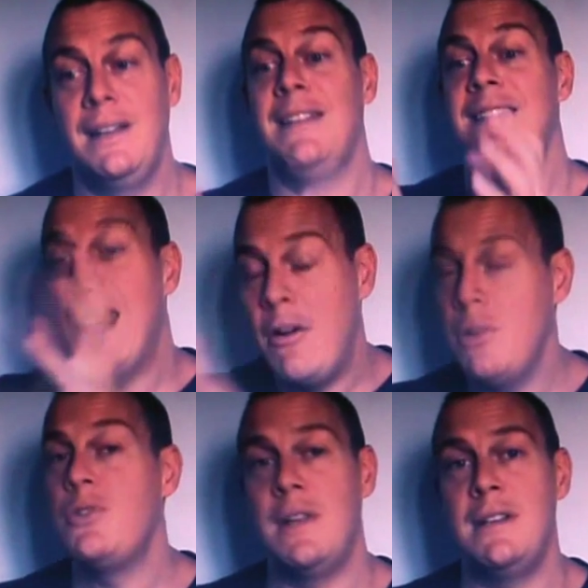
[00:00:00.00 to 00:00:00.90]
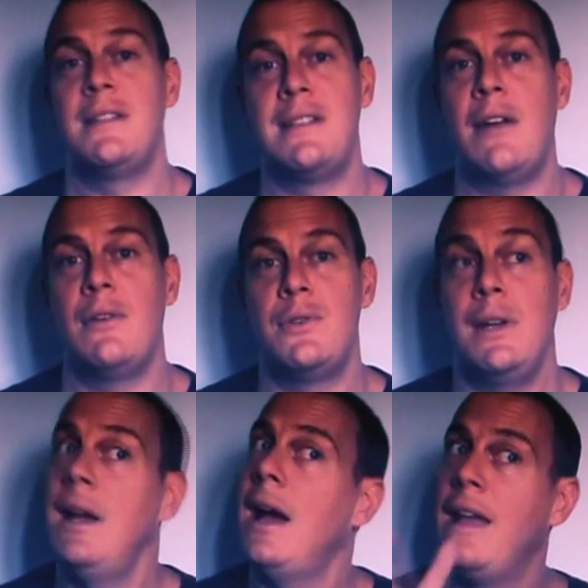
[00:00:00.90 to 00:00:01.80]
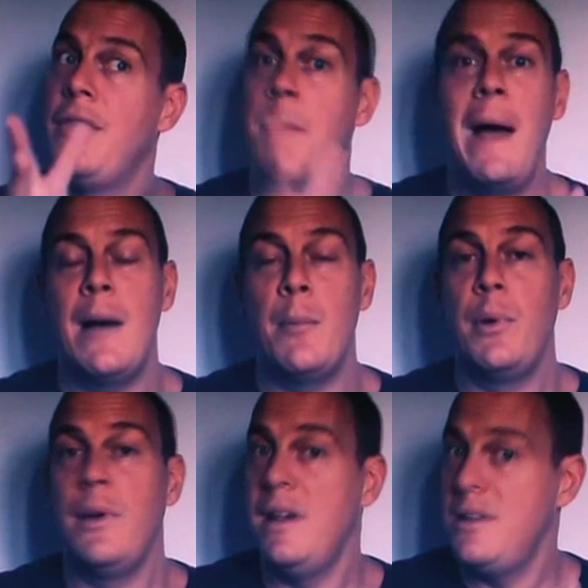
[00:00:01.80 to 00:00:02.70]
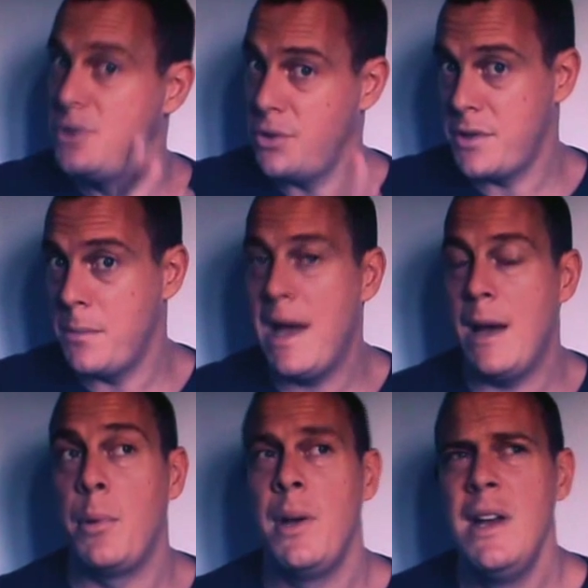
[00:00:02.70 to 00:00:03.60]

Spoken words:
The territory is the territory, and the map is just the map.